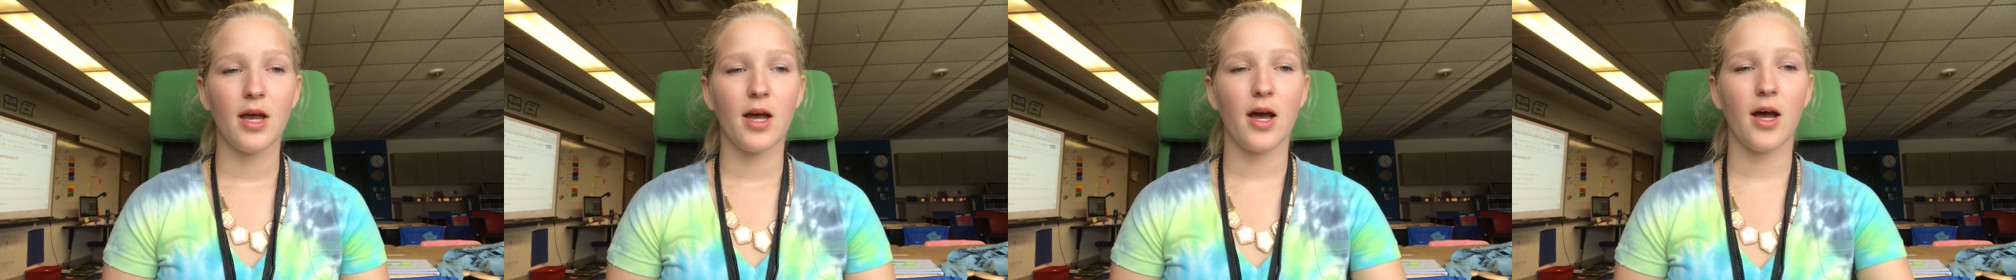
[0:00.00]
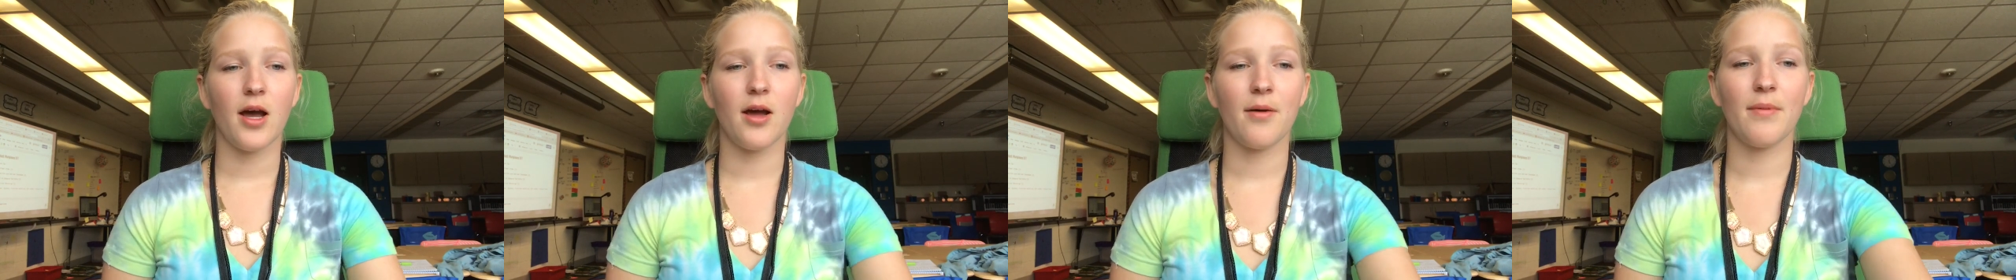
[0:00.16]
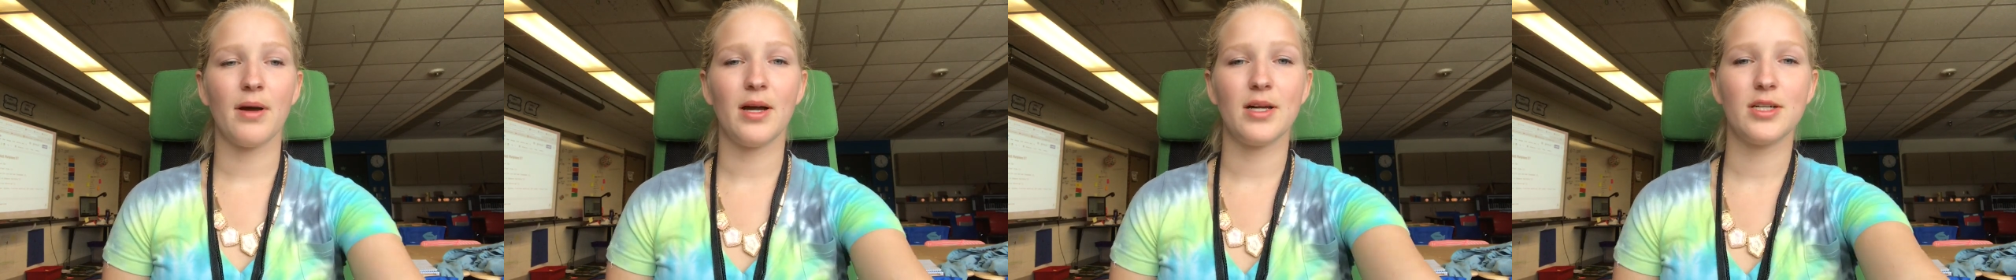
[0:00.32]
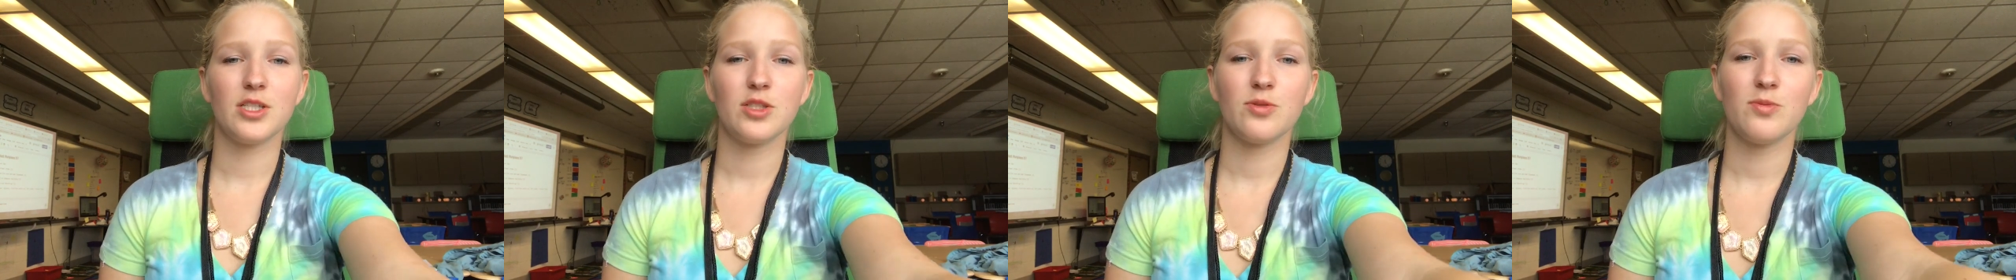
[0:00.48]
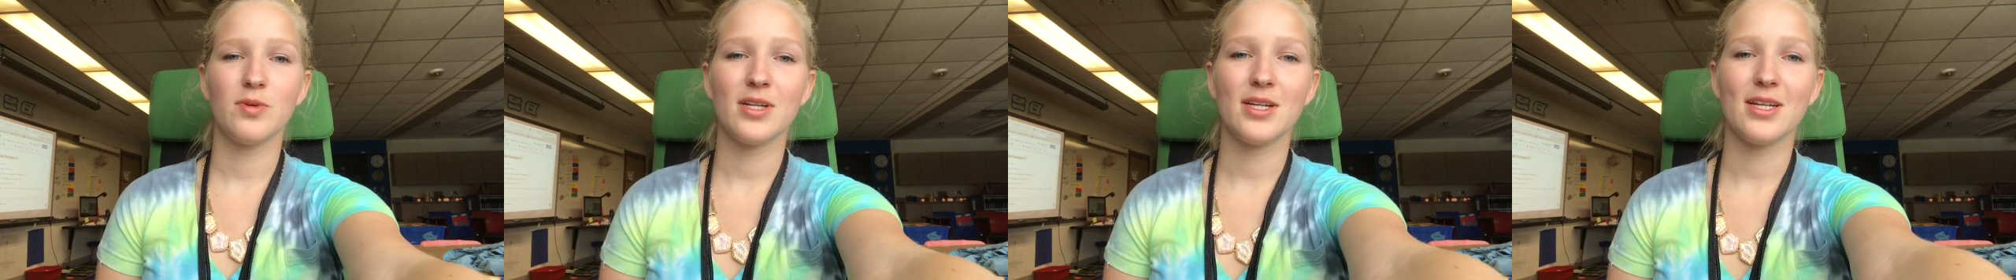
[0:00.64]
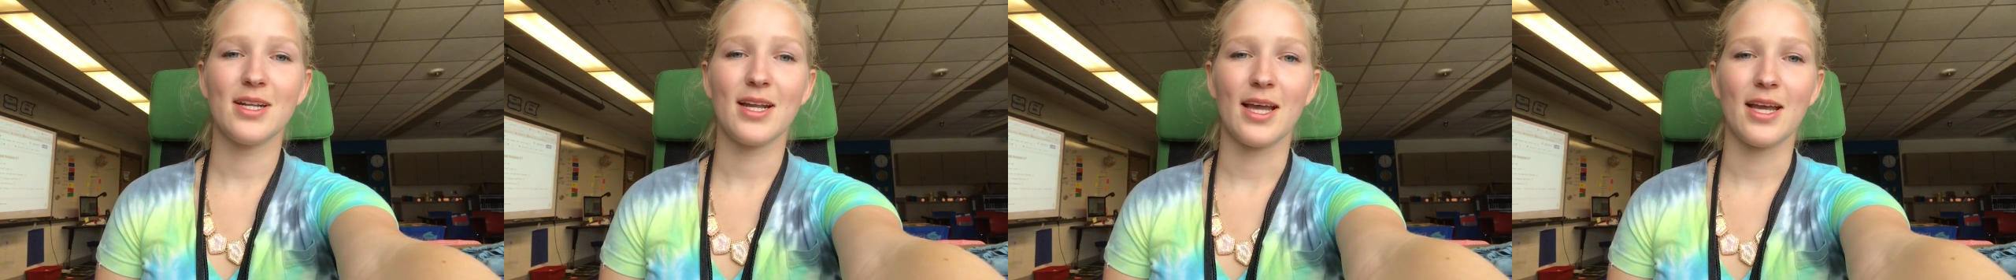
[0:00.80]
Um, I just
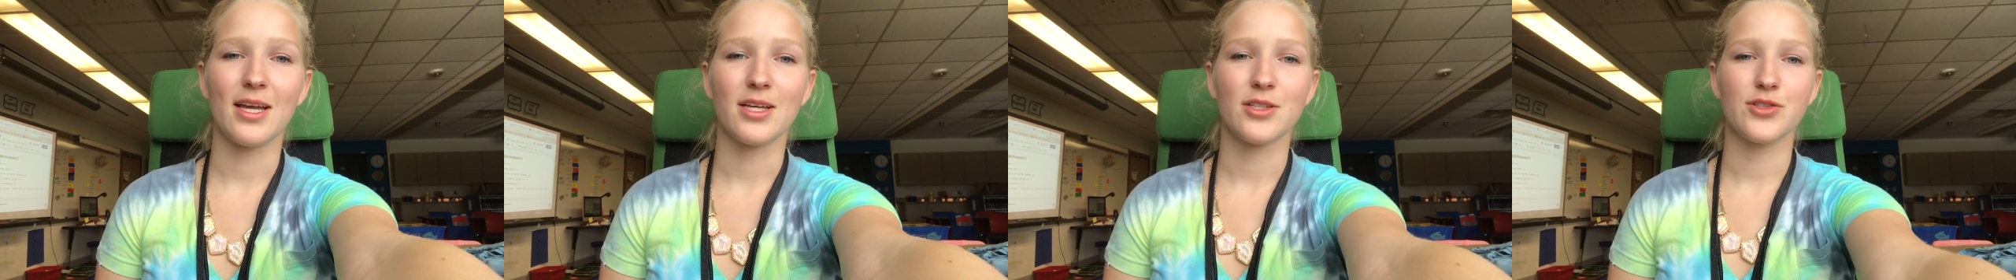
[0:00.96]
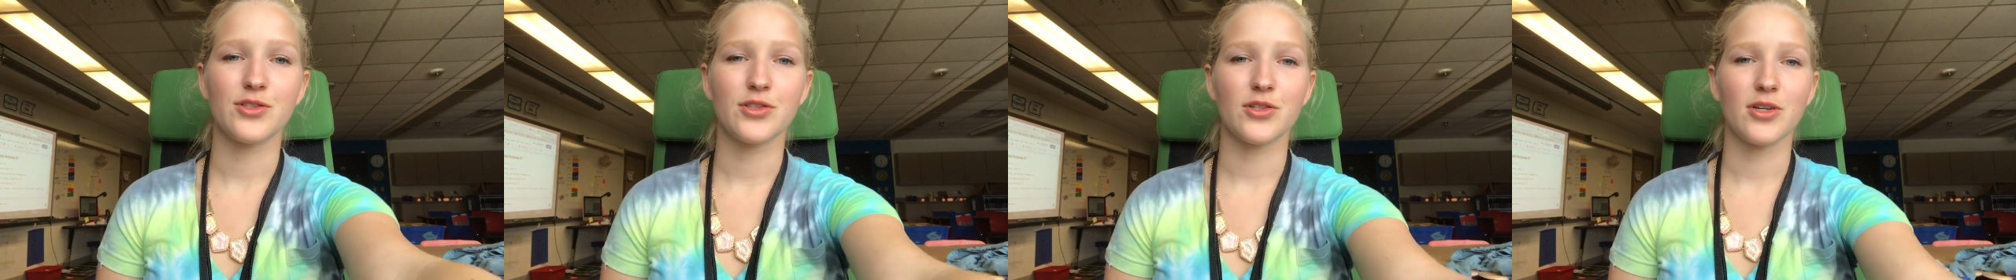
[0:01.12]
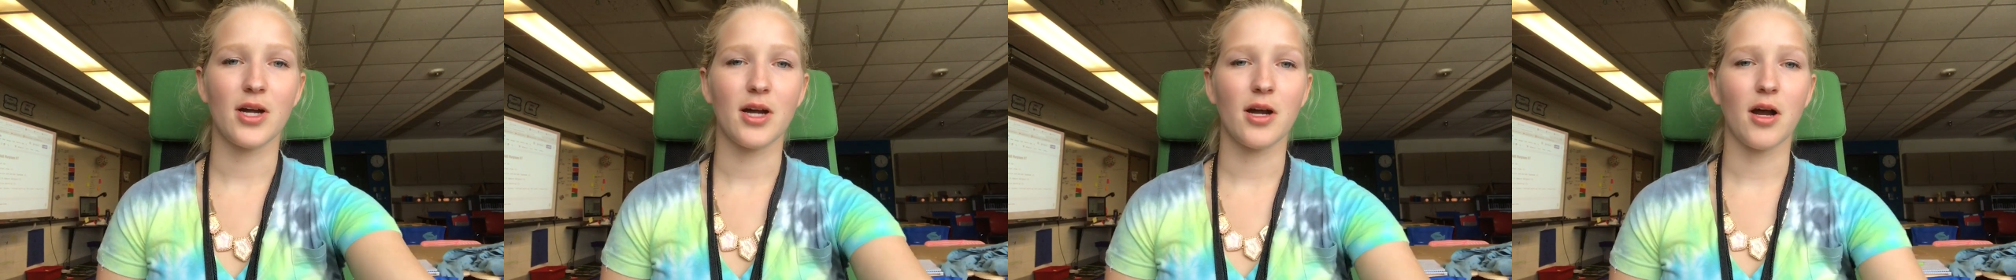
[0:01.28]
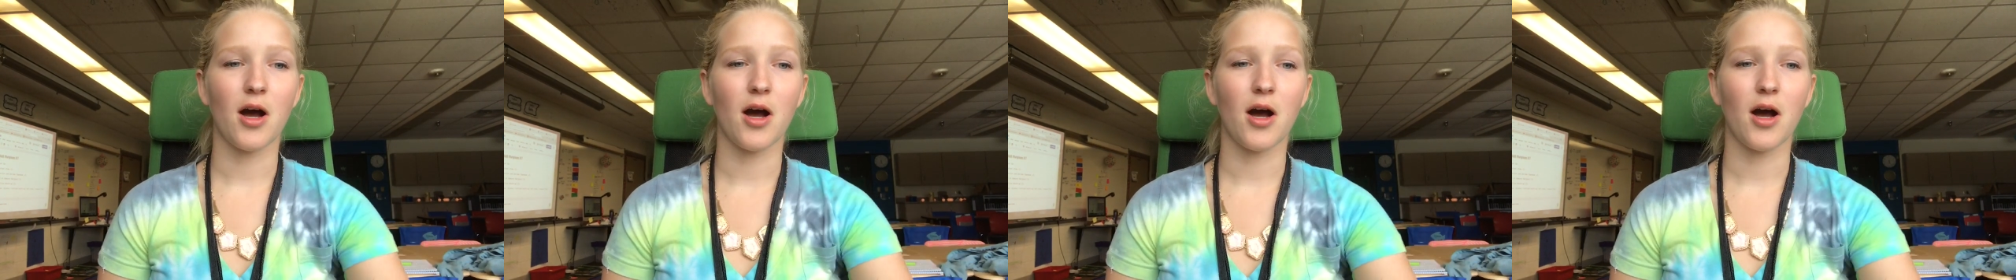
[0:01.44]
wanted to answer a